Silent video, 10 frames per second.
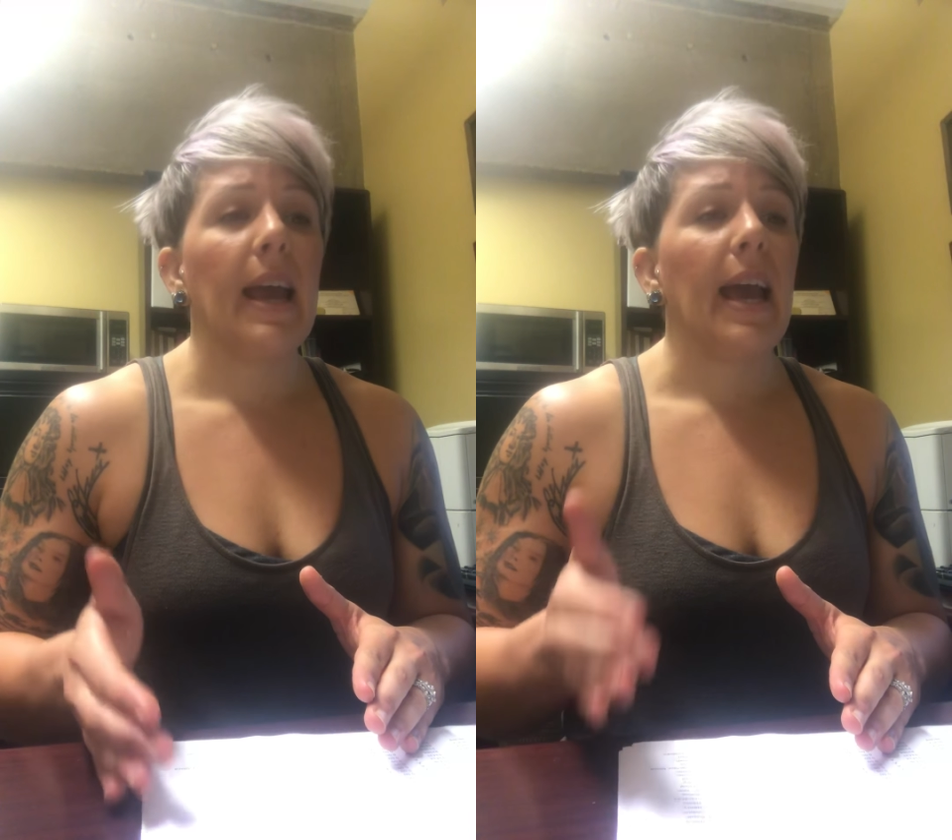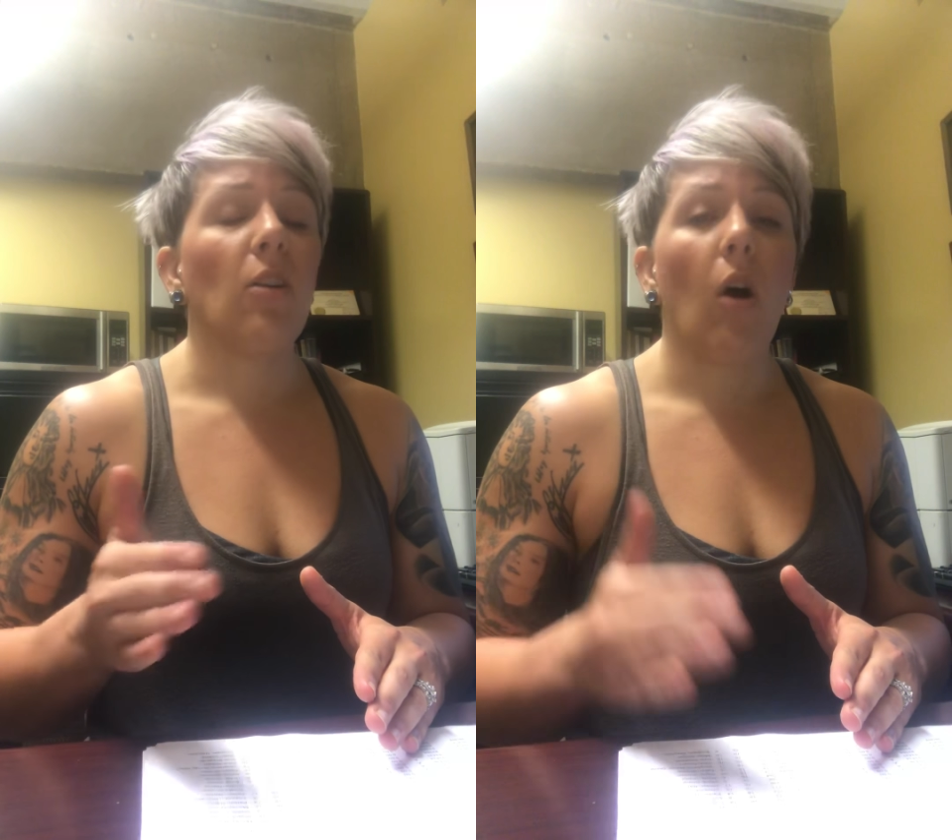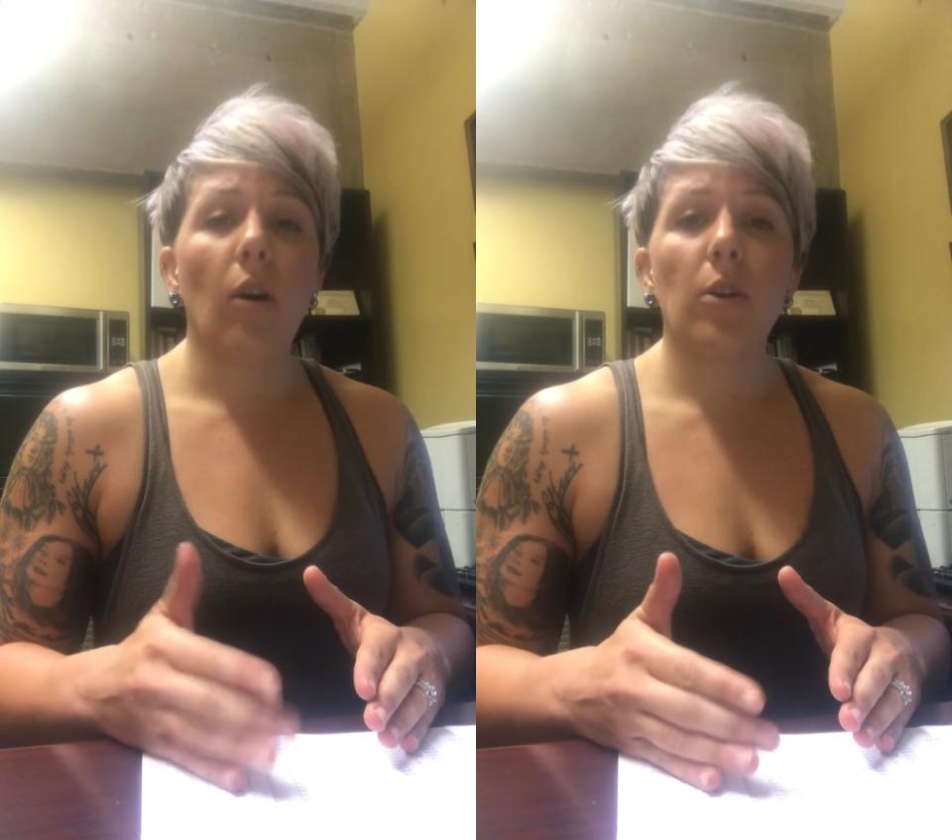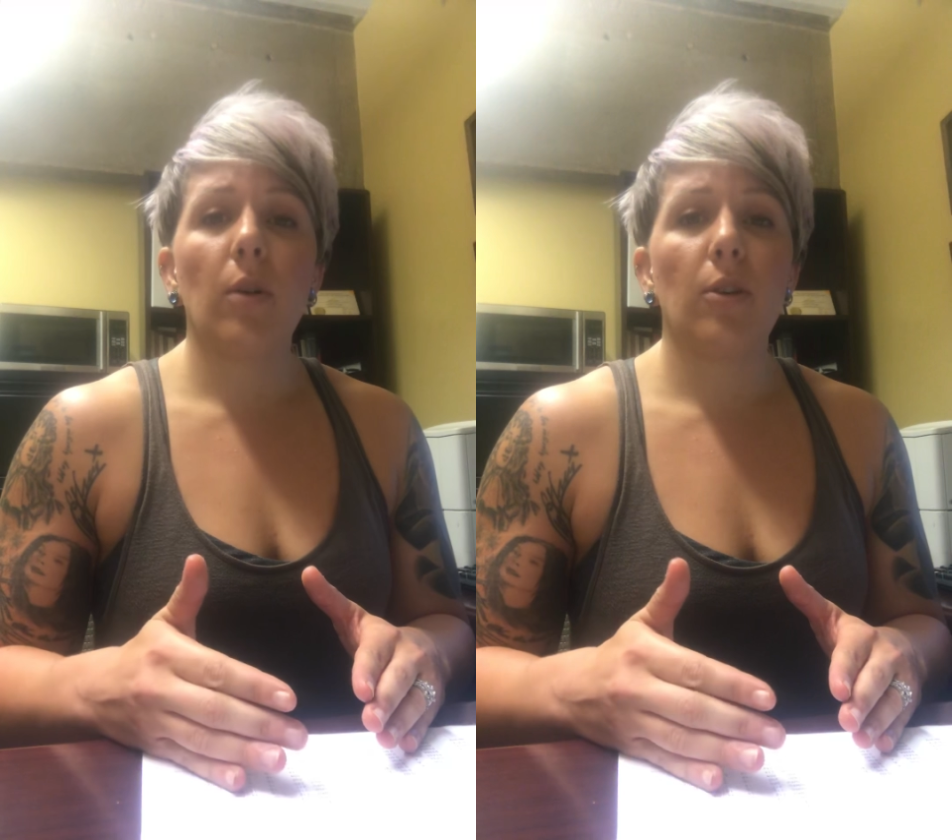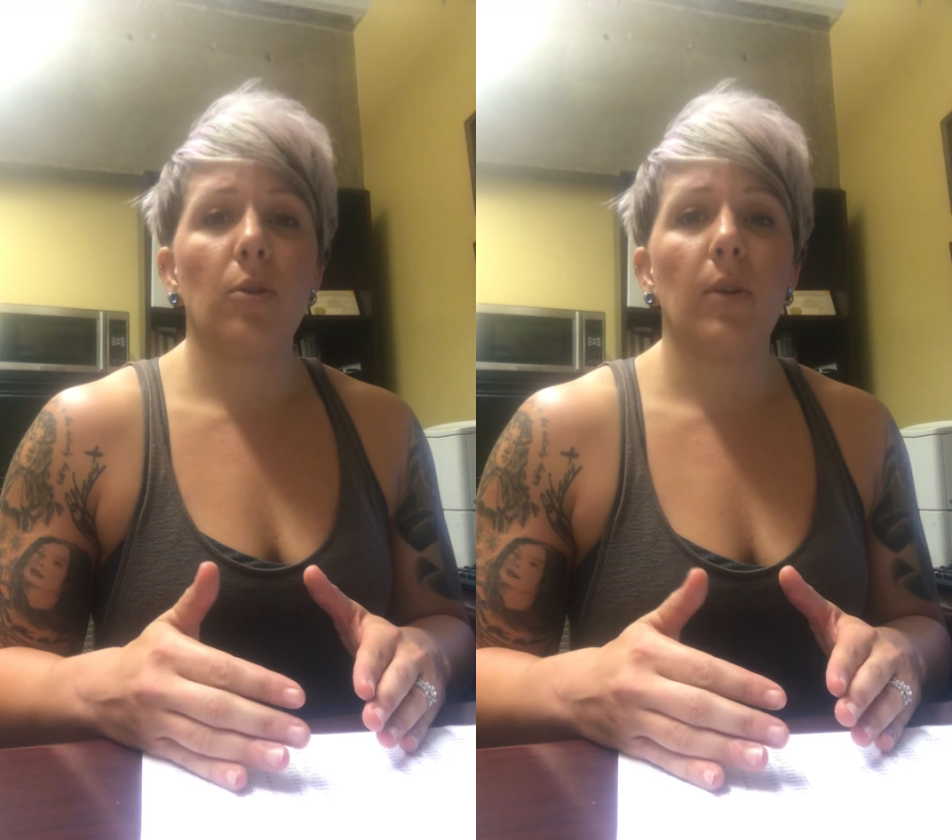and all you
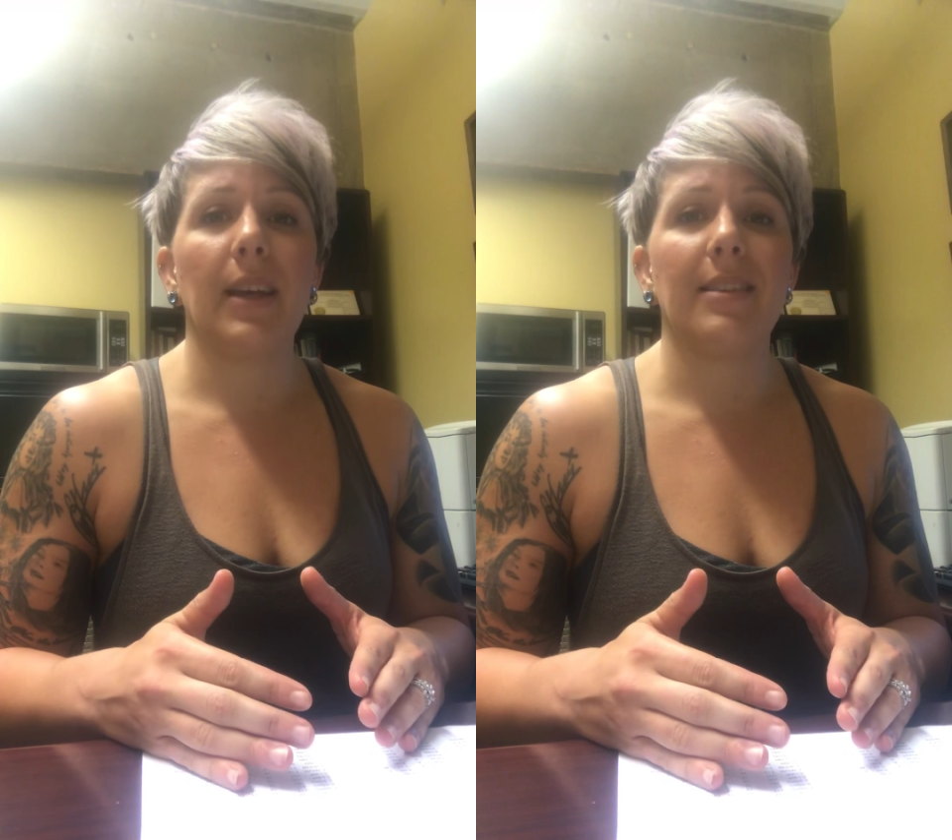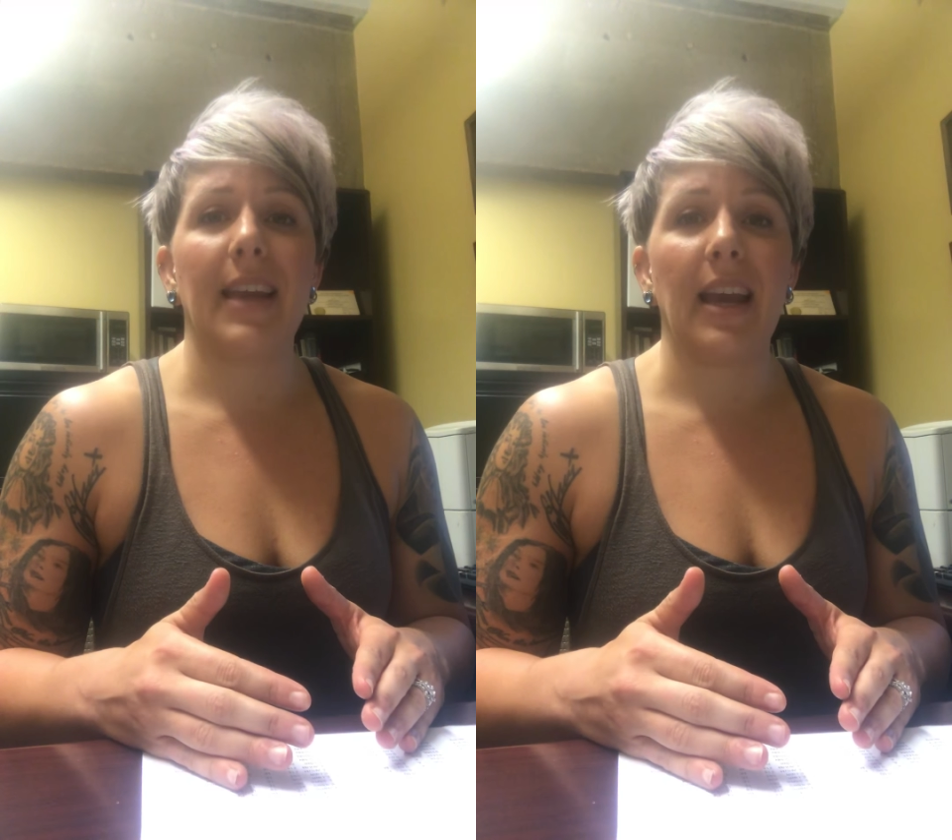are doing is